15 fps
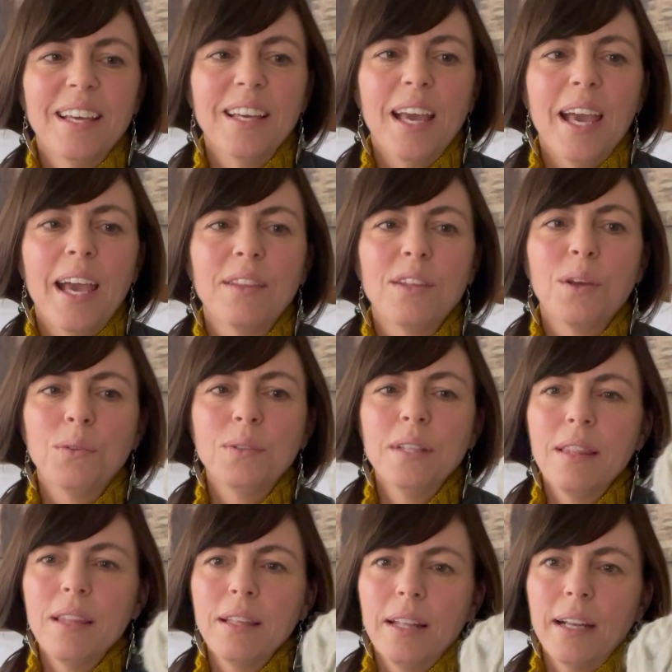And the only
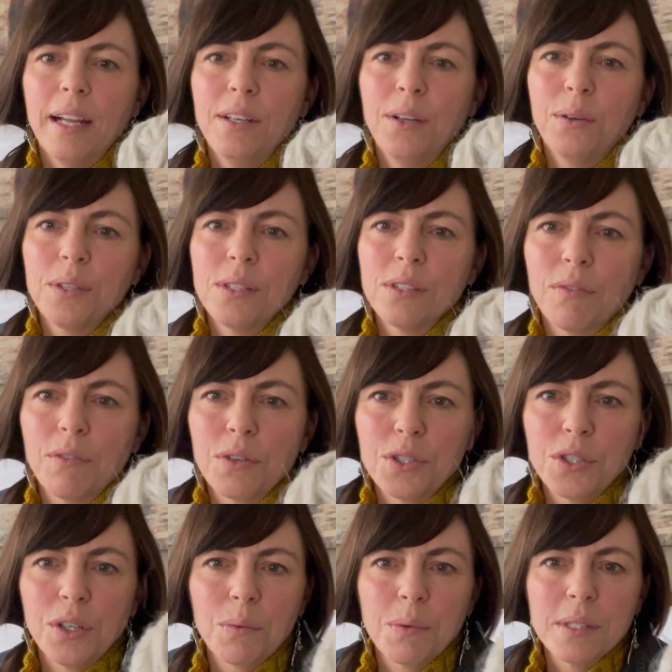thing that I noticed for
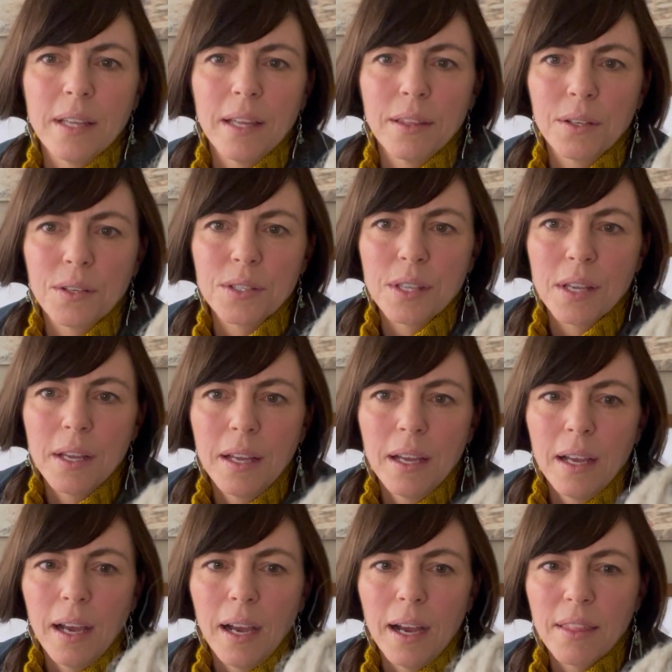sure was that
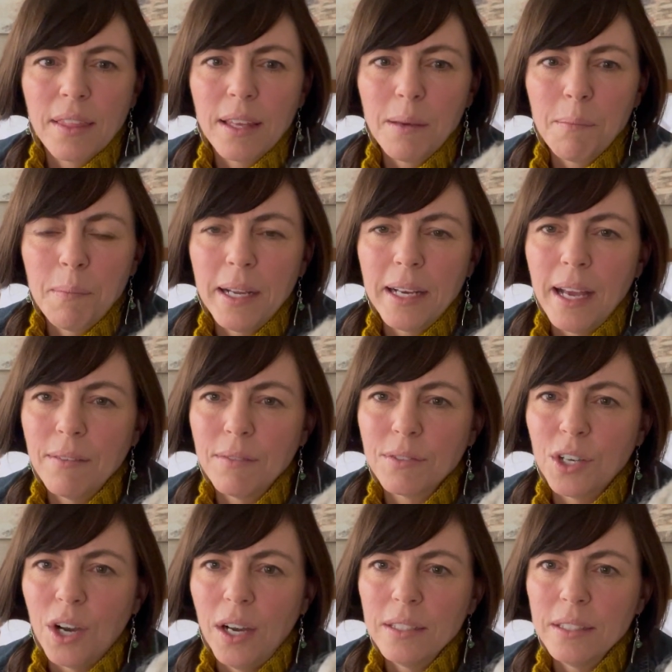I think it might have
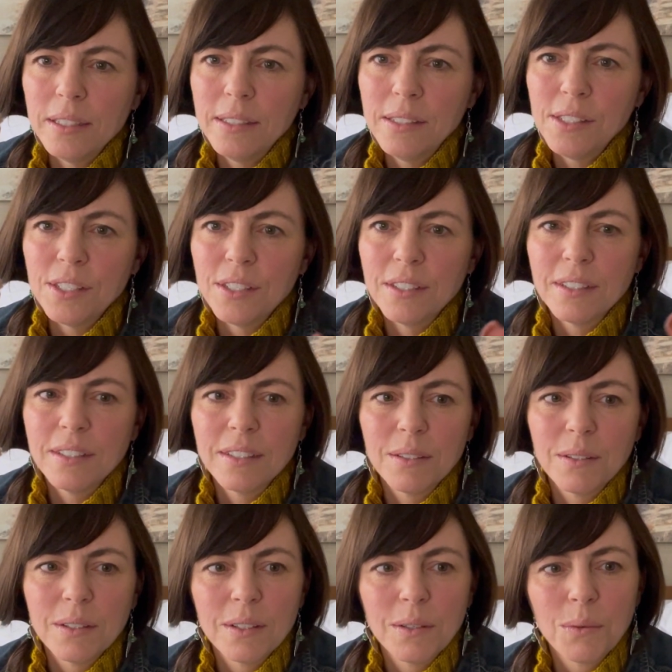Gotland
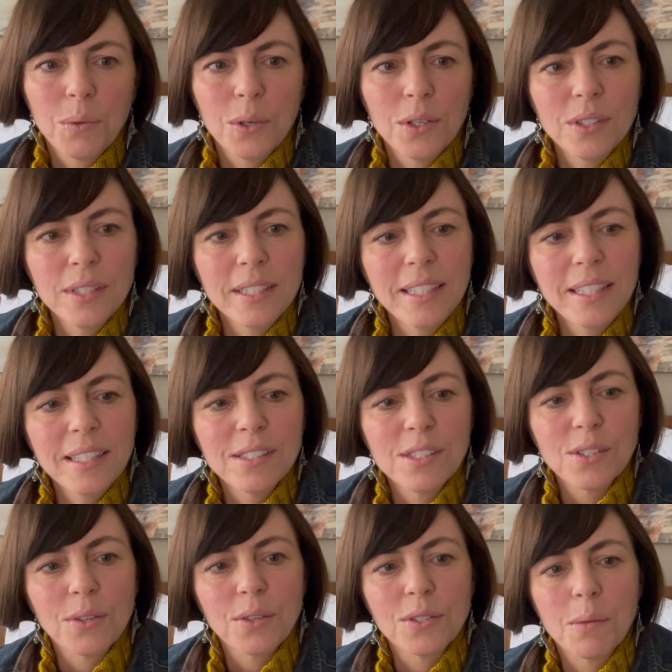wool in it,
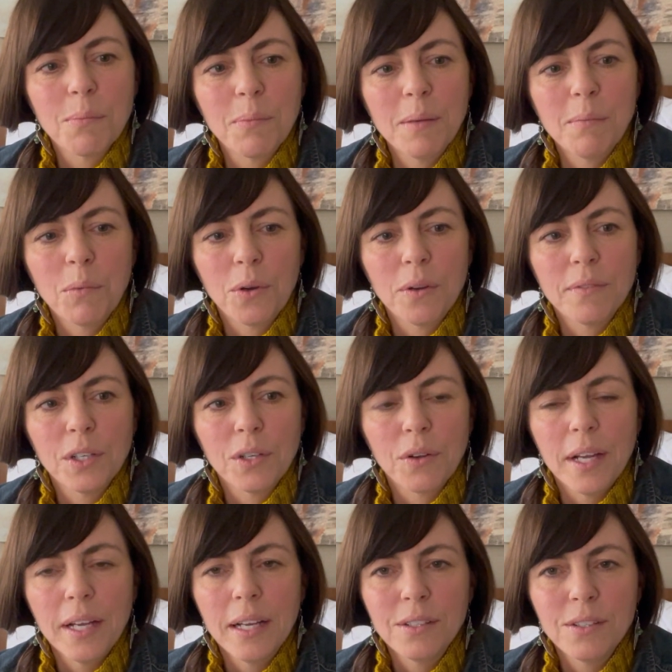so there's a bit more of a
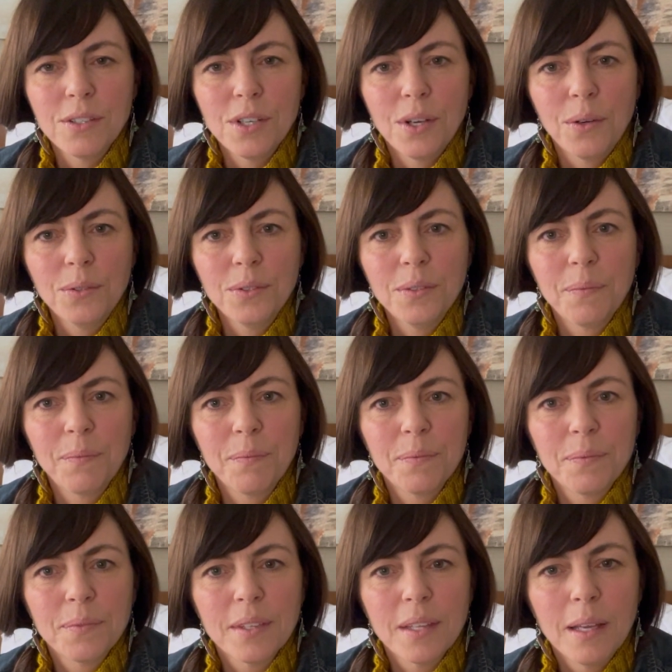gray undertone.
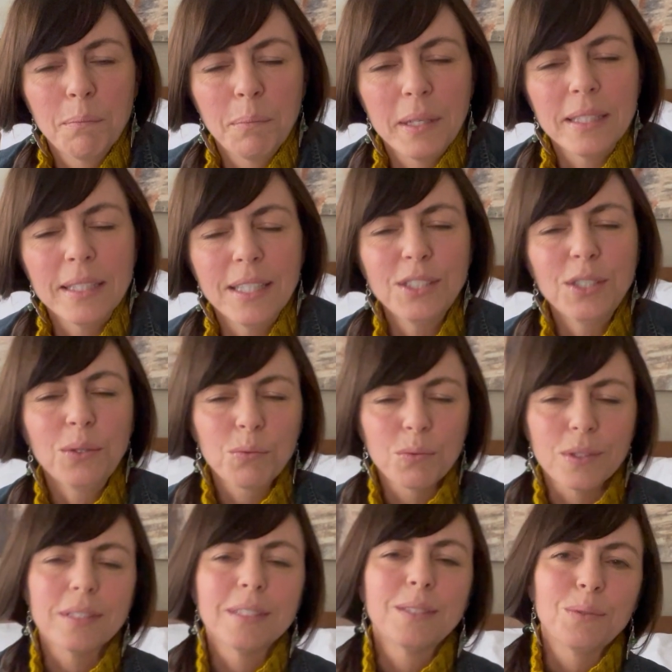But unless you're
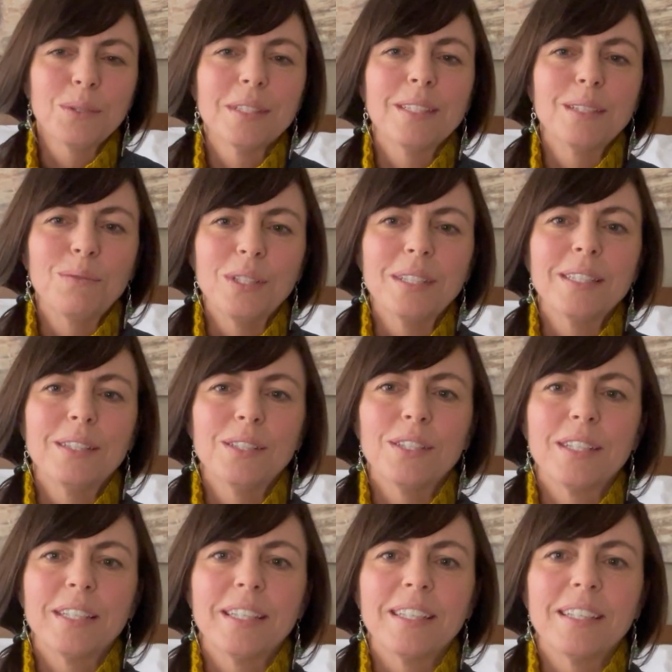really
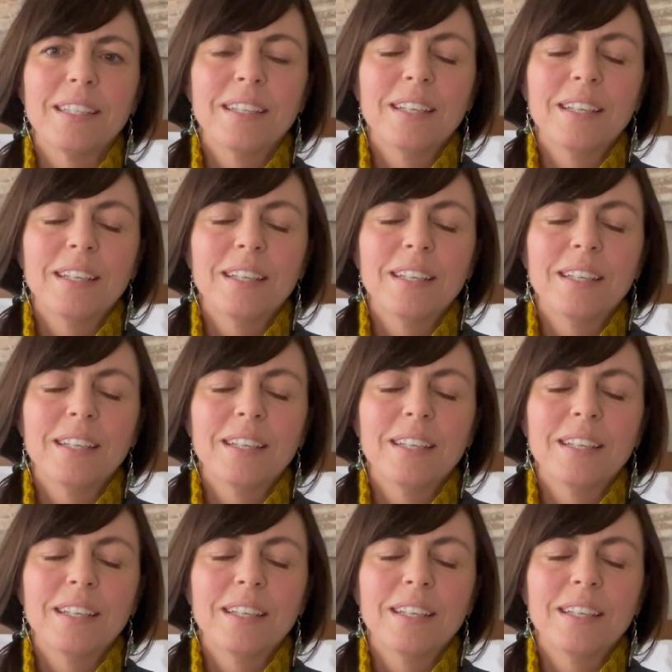looking,